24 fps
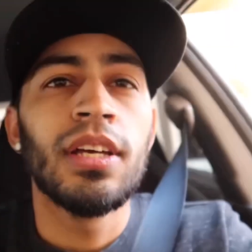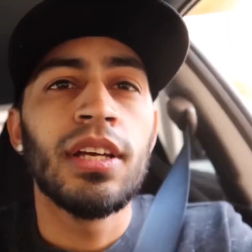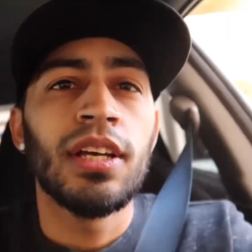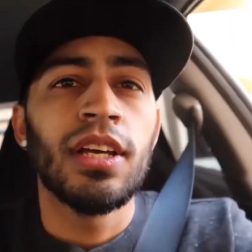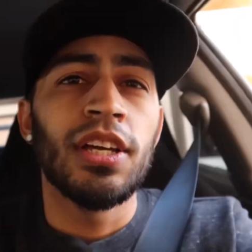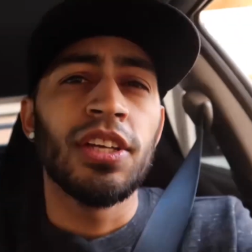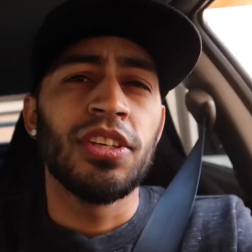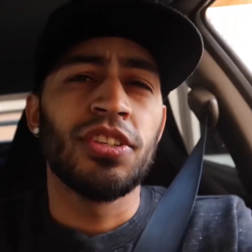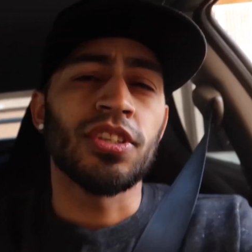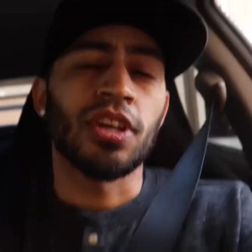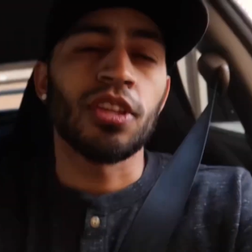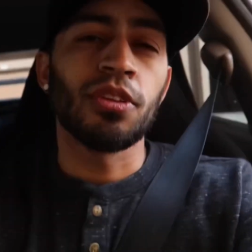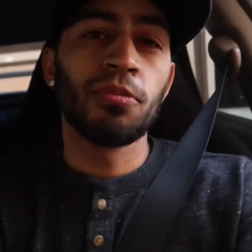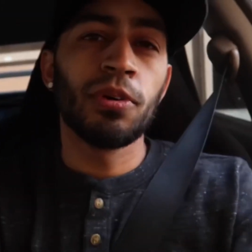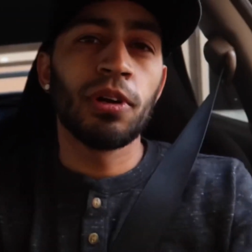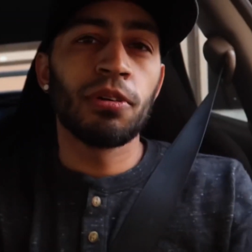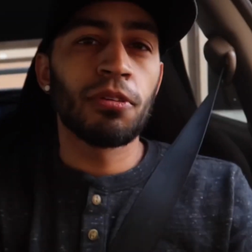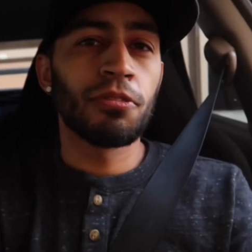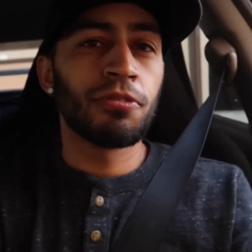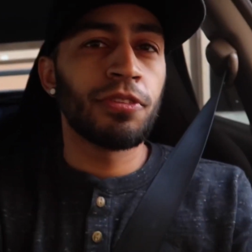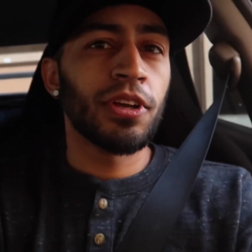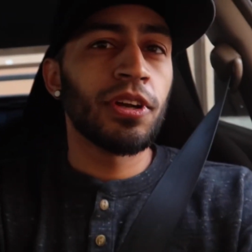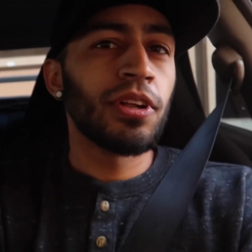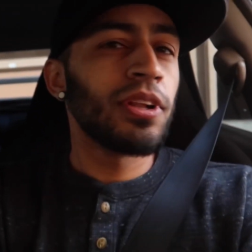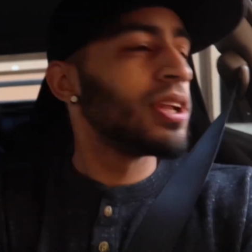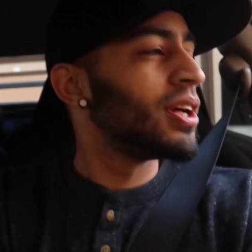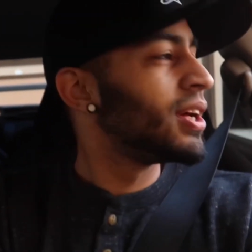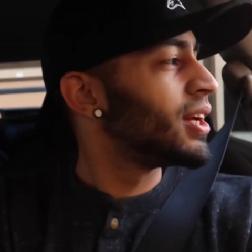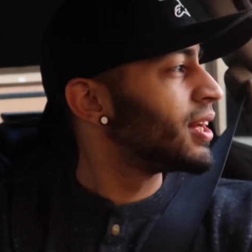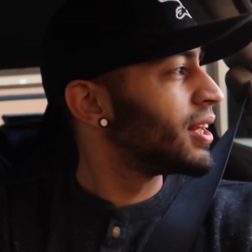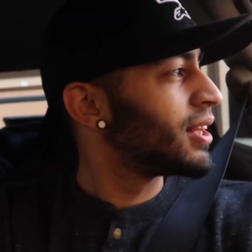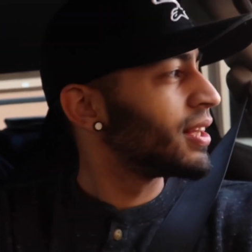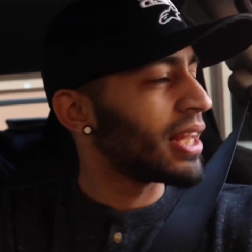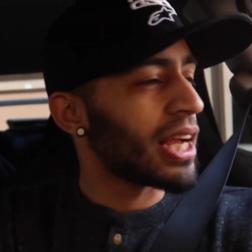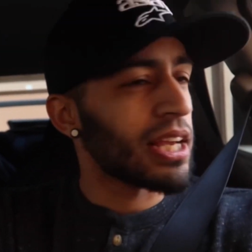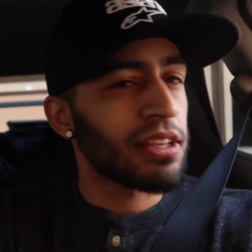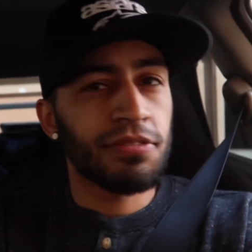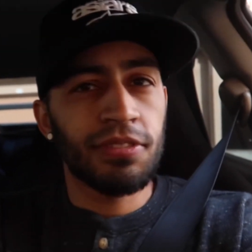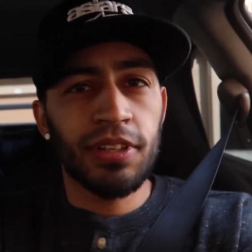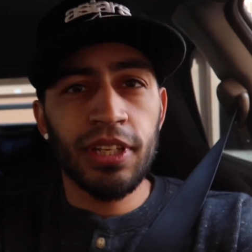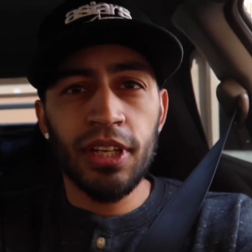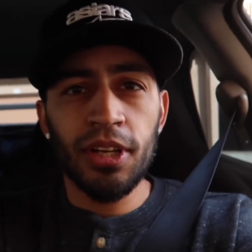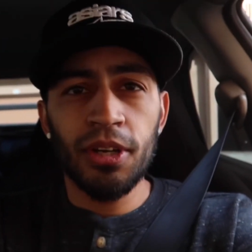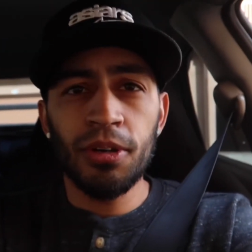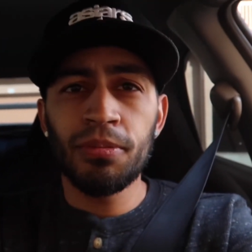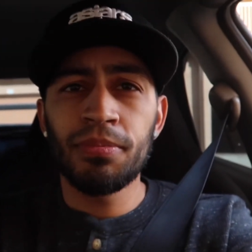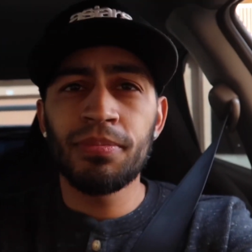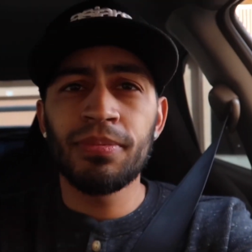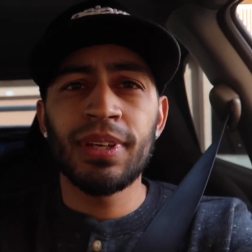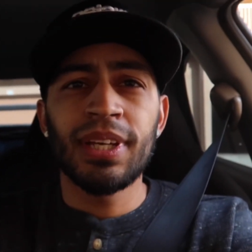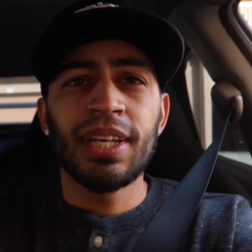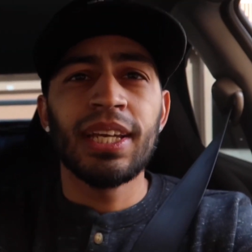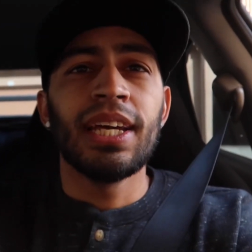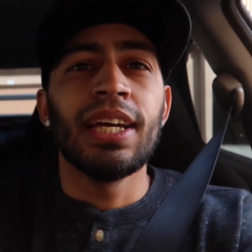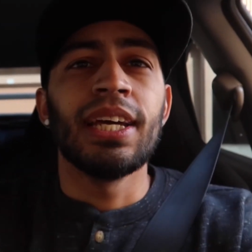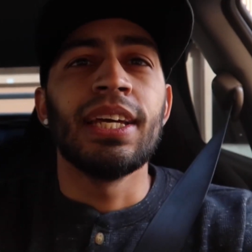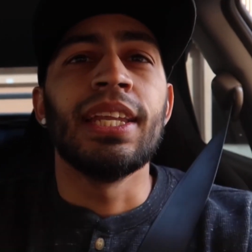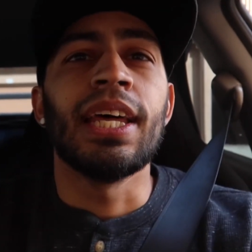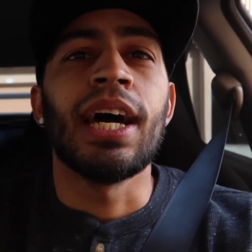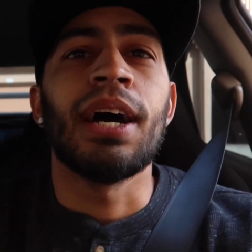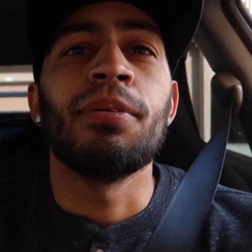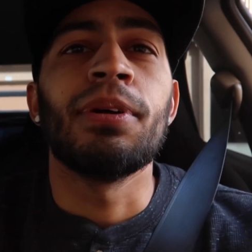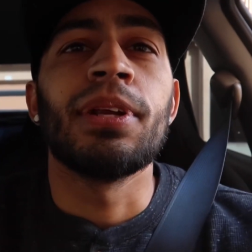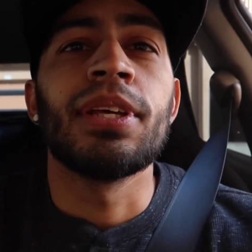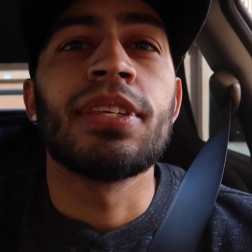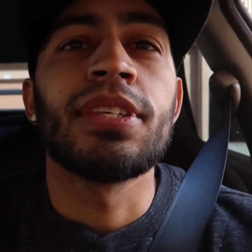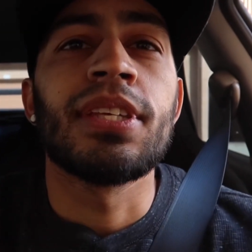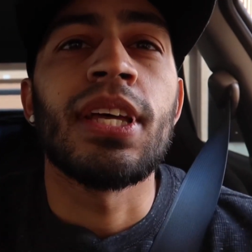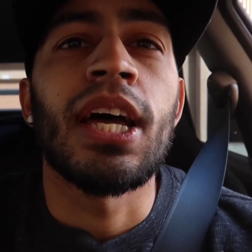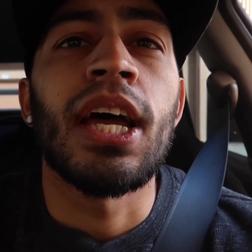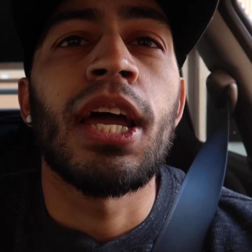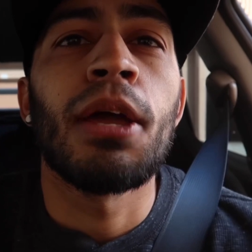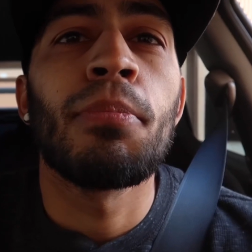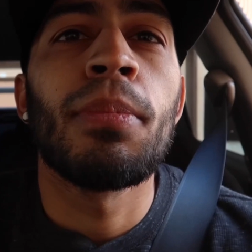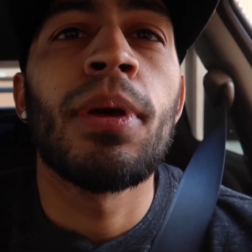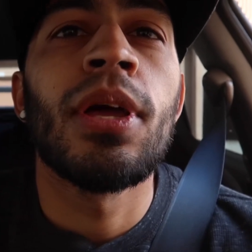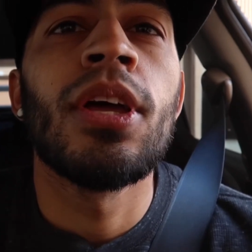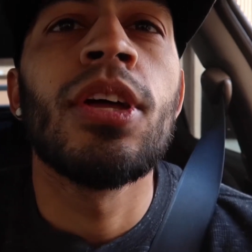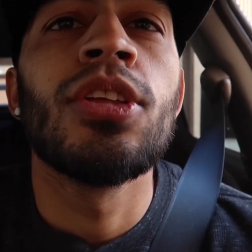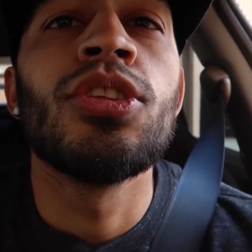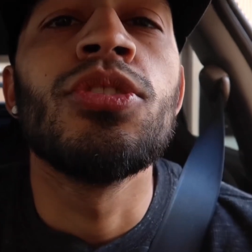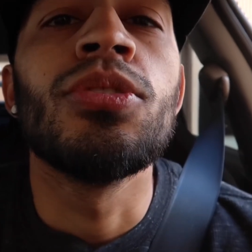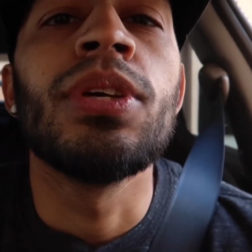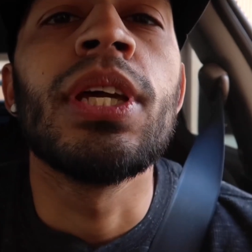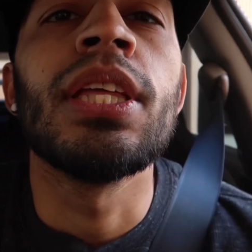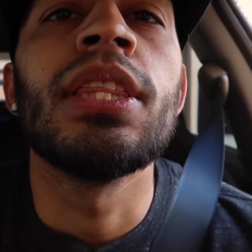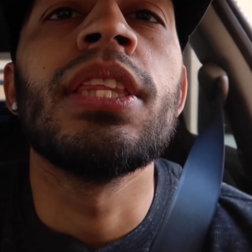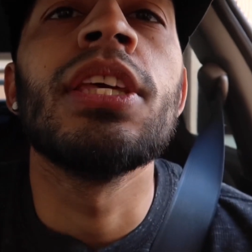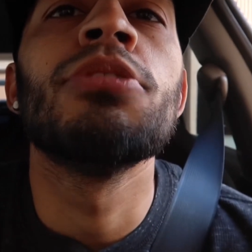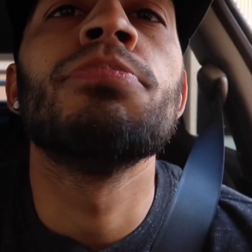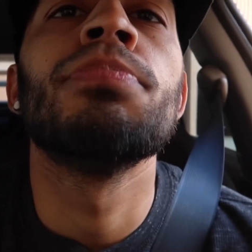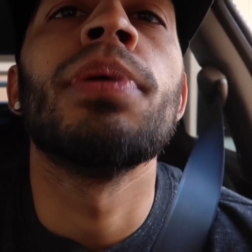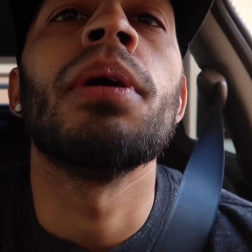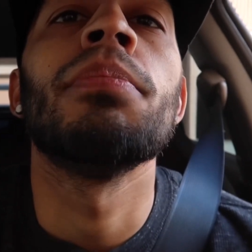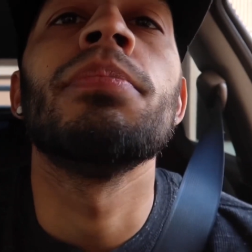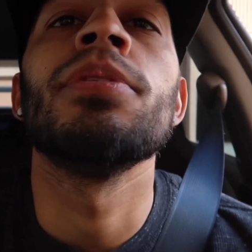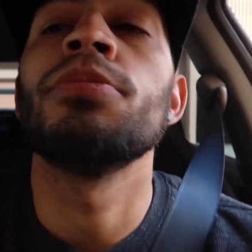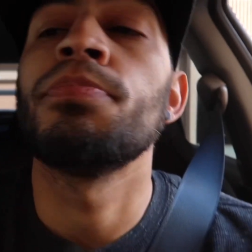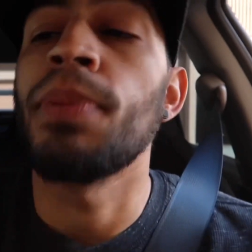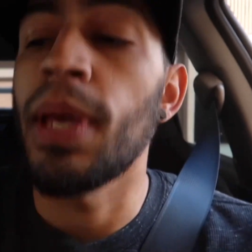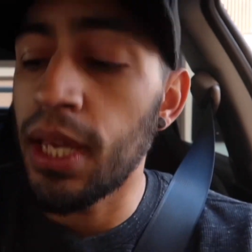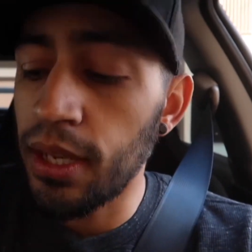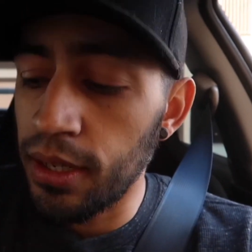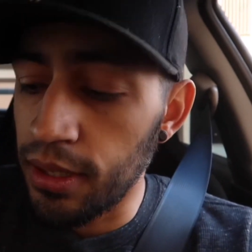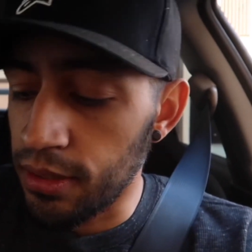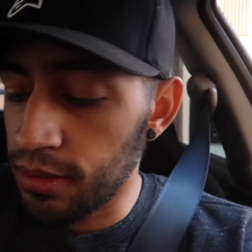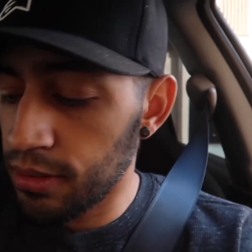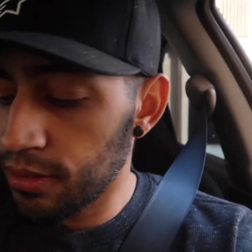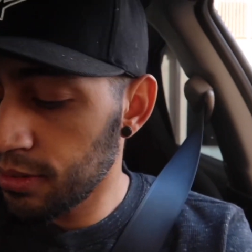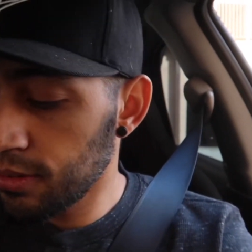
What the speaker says: You saw the wheel reveal last video. Now it is time to get these puppies painted.